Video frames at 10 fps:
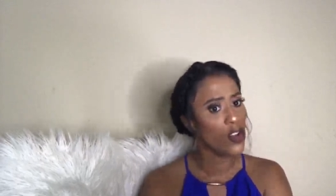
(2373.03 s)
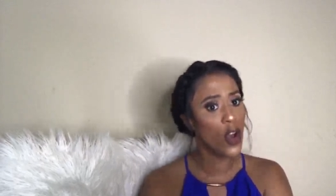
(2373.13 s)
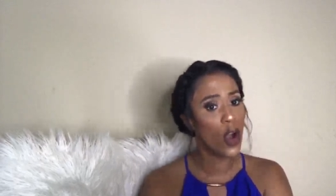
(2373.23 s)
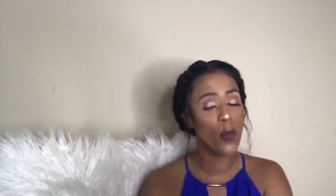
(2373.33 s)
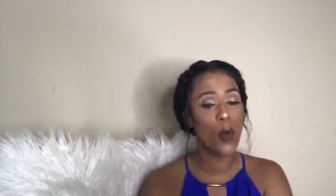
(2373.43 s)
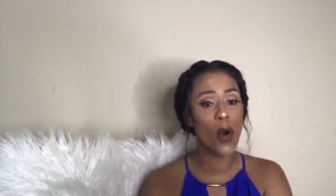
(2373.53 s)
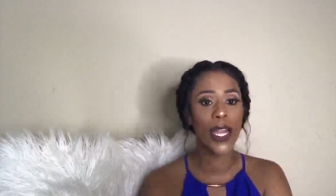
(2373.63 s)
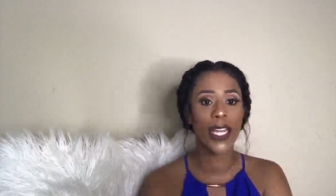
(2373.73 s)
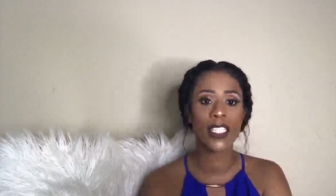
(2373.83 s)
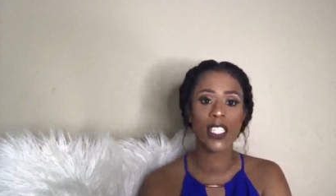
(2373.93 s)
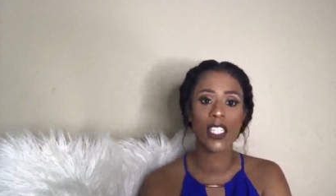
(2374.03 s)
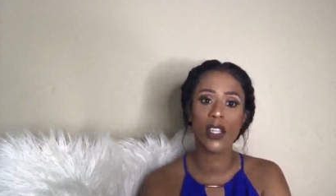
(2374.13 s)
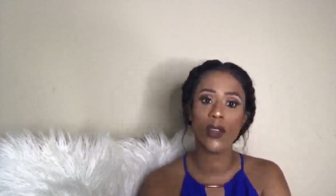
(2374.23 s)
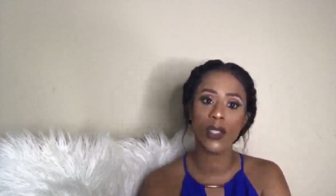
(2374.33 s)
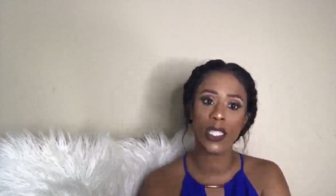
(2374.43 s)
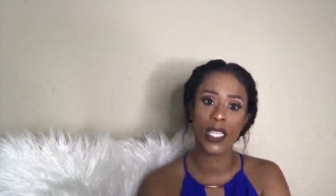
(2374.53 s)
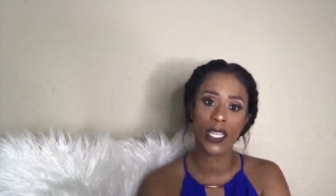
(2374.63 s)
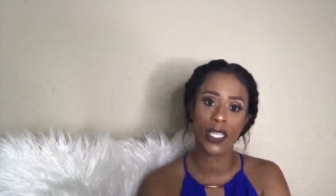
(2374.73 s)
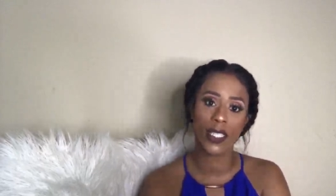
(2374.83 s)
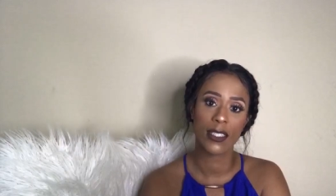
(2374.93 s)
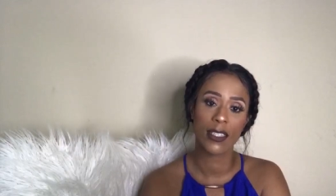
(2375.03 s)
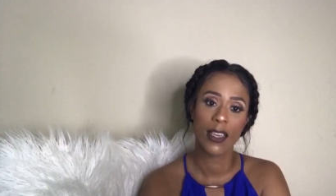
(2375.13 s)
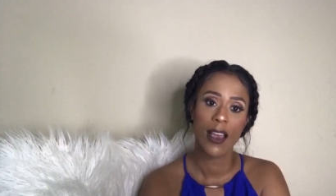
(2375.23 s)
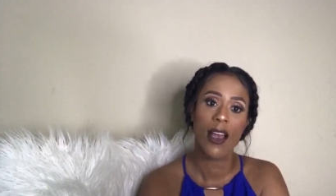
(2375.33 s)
No more excuses.